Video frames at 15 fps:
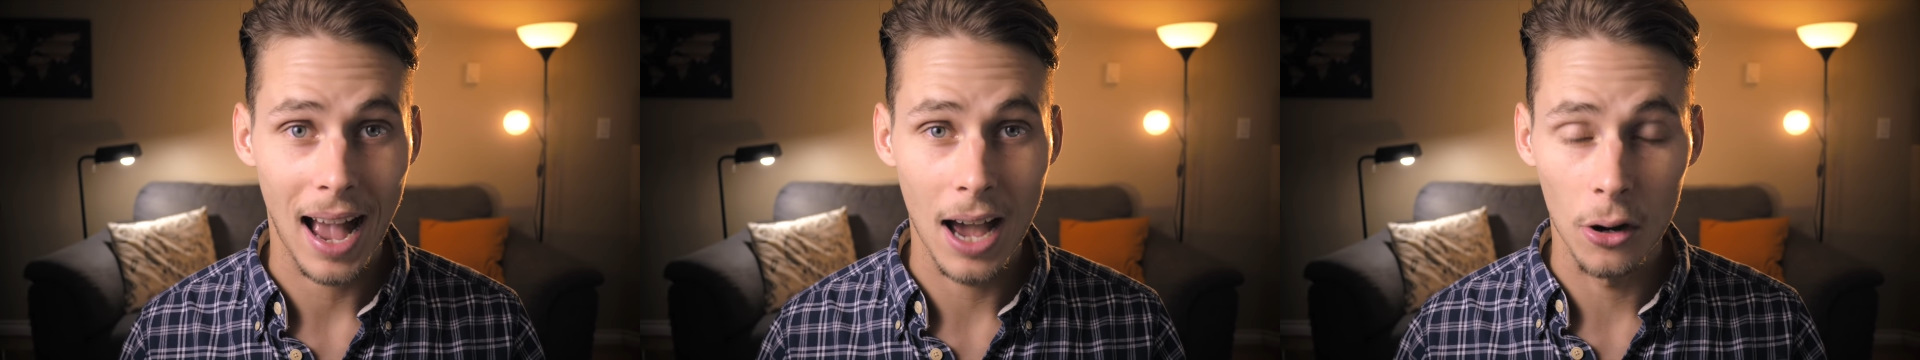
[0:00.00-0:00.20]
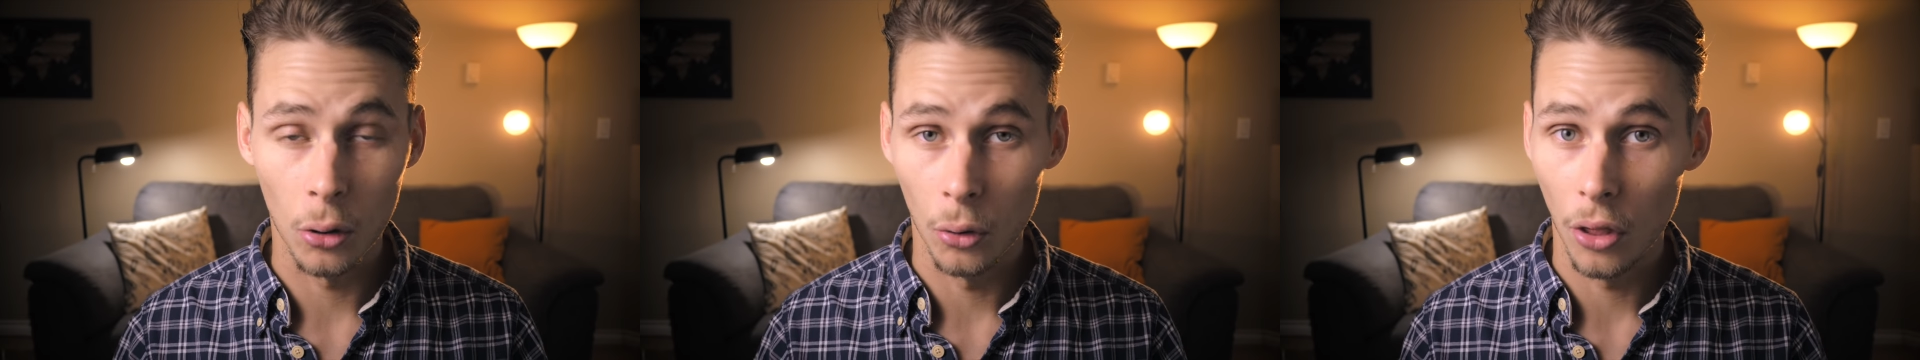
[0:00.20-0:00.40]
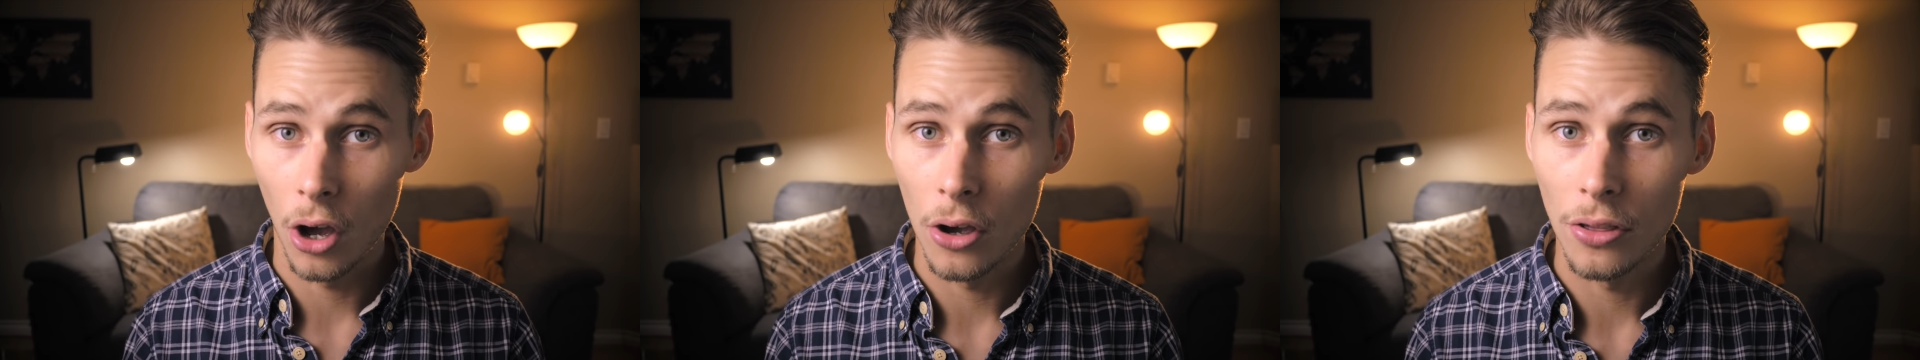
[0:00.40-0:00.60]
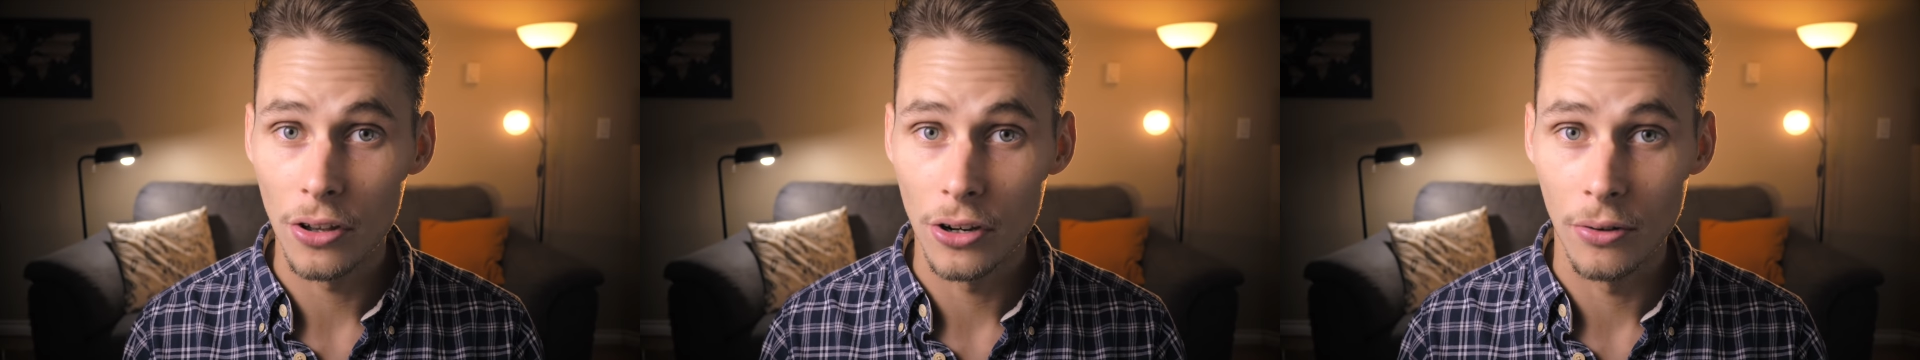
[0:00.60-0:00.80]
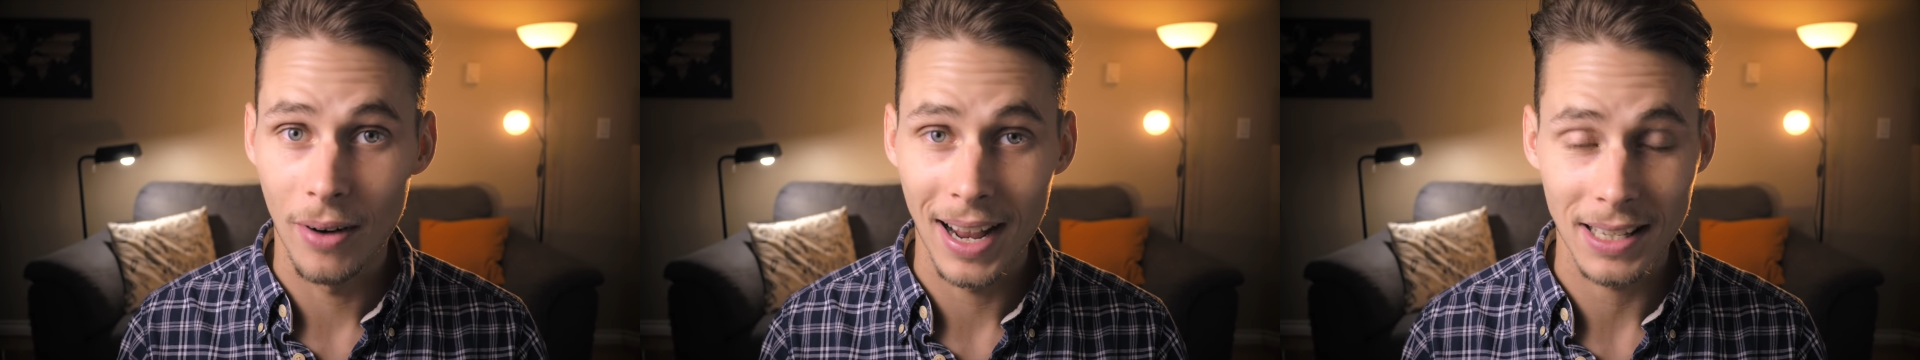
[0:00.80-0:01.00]
and although
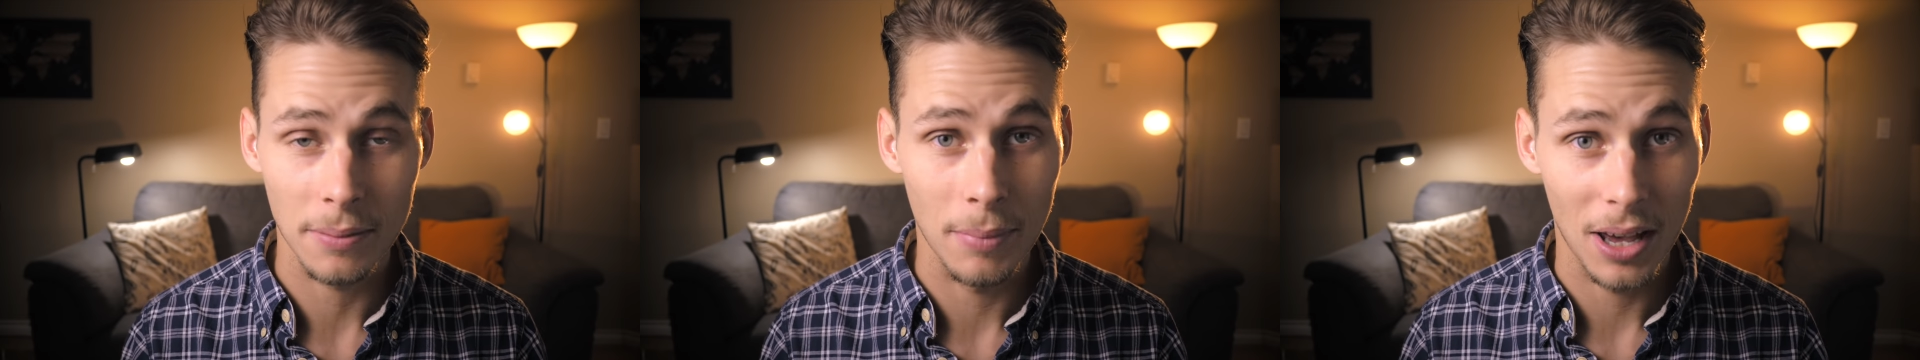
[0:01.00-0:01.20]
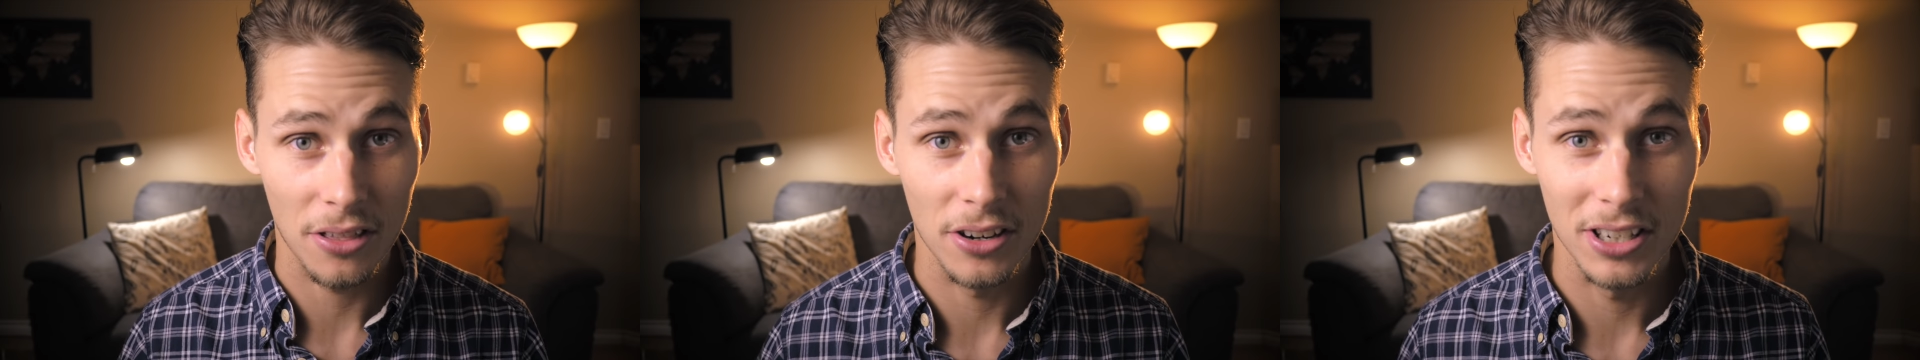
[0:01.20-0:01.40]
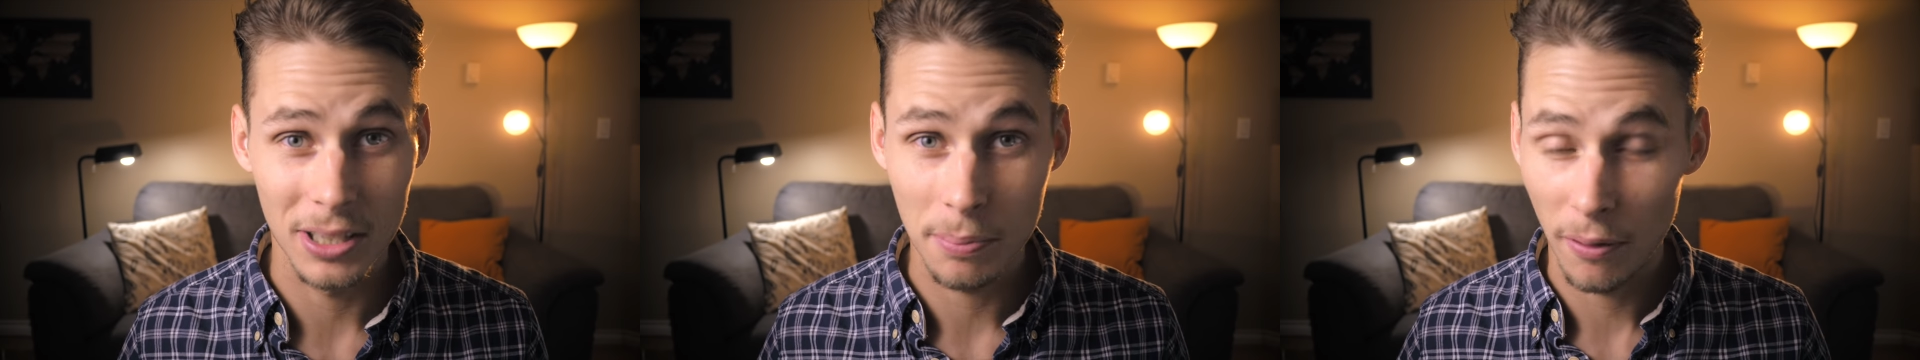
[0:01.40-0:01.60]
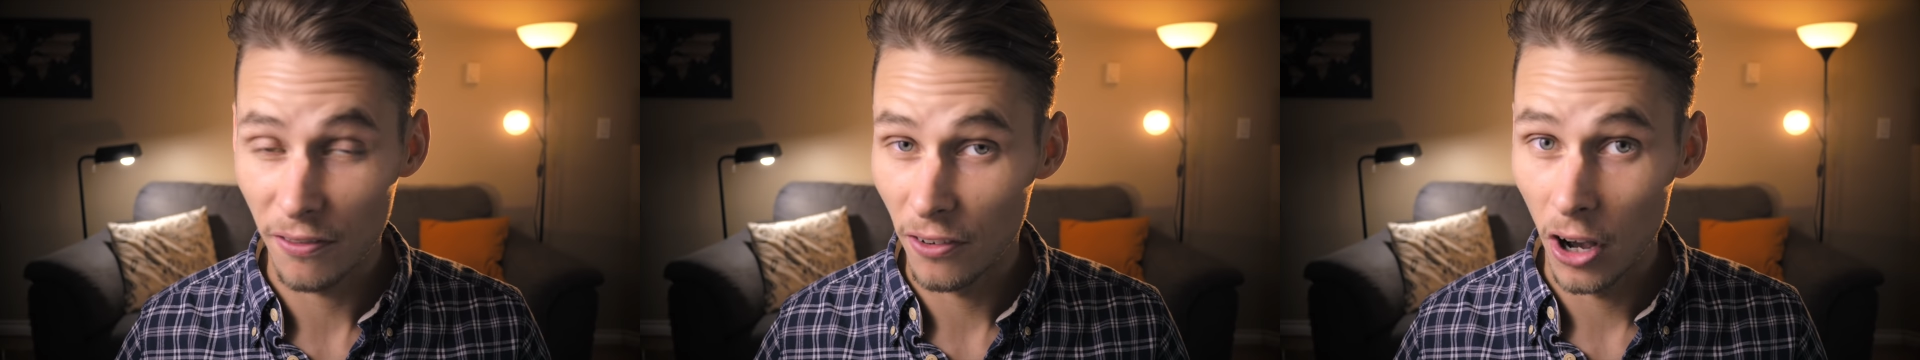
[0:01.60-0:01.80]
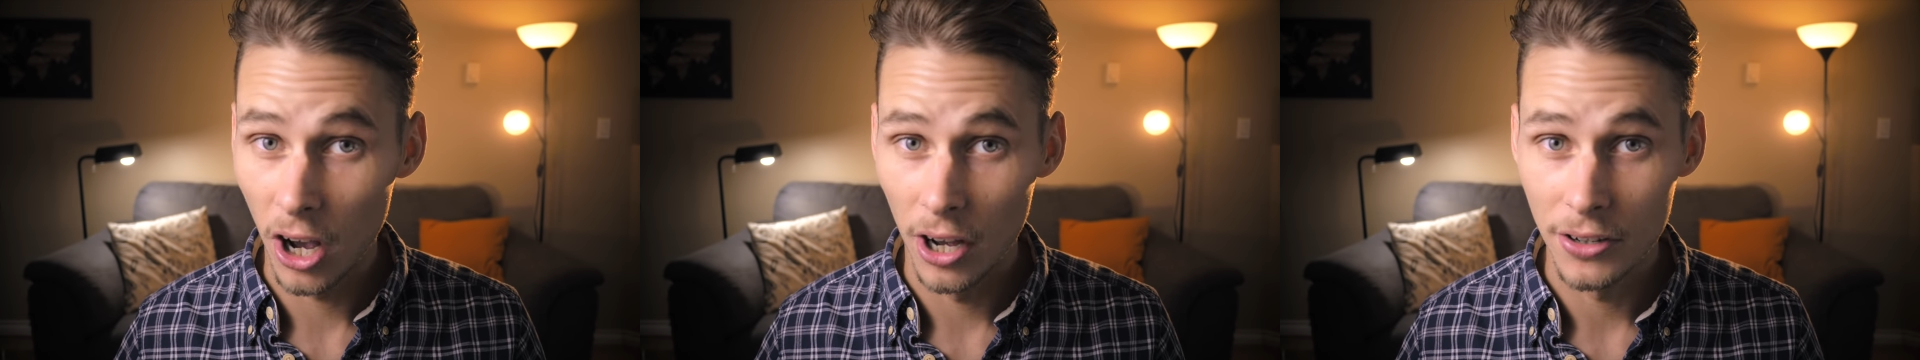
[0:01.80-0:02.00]
the direct method is
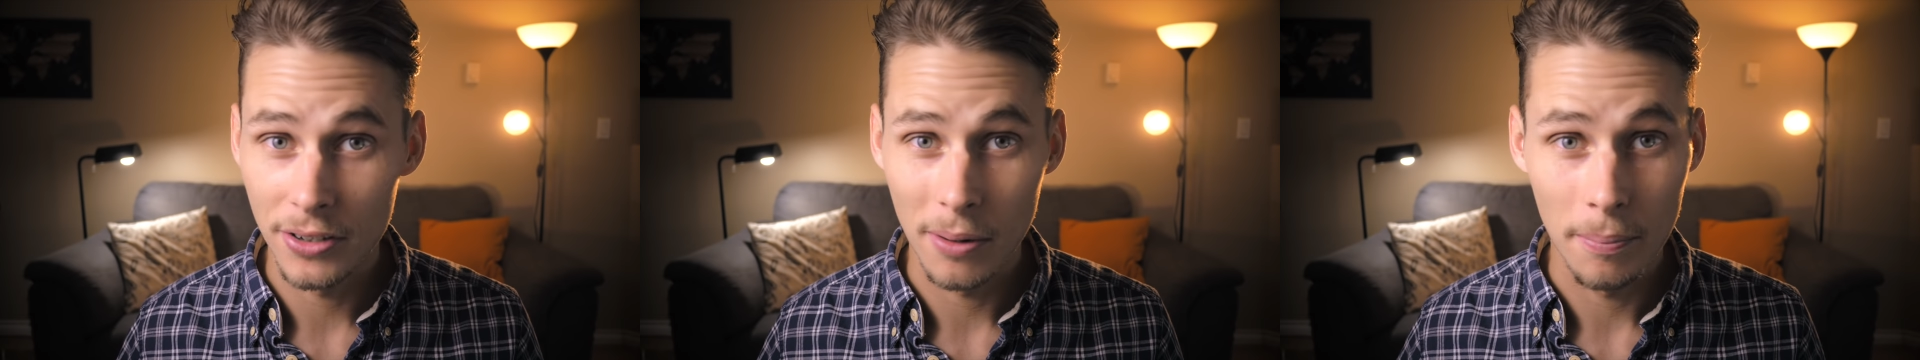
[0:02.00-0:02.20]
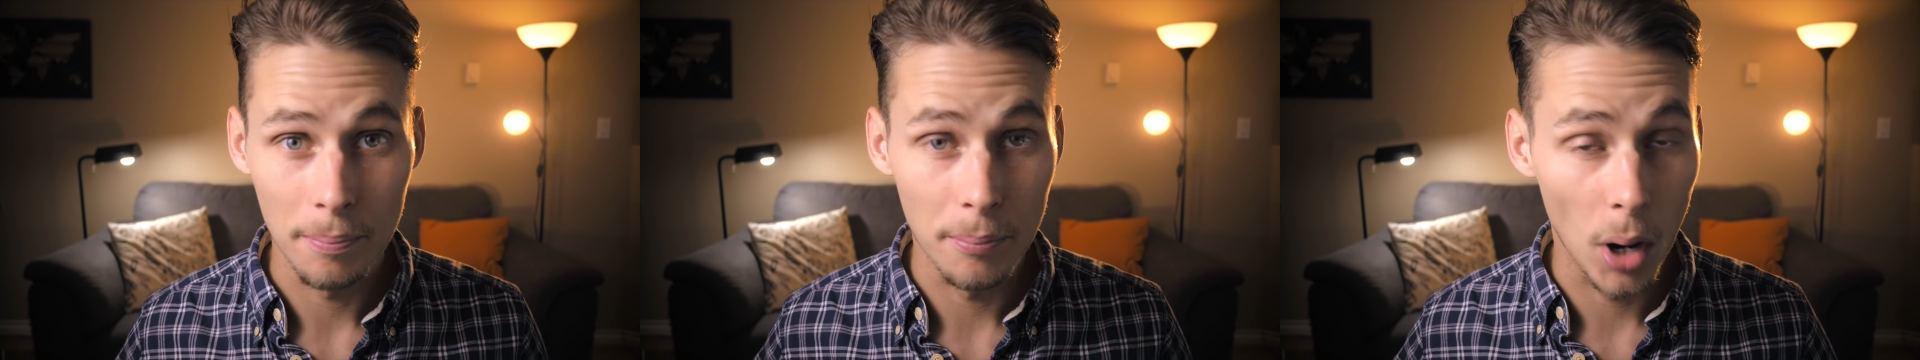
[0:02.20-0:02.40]
preferred,